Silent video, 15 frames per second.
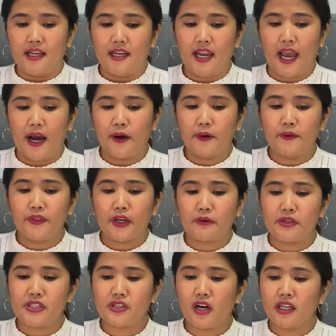Now, the
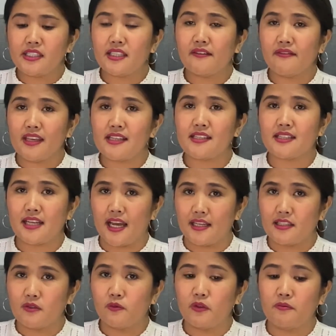results of these
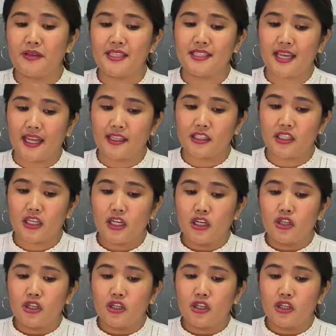tests would be sent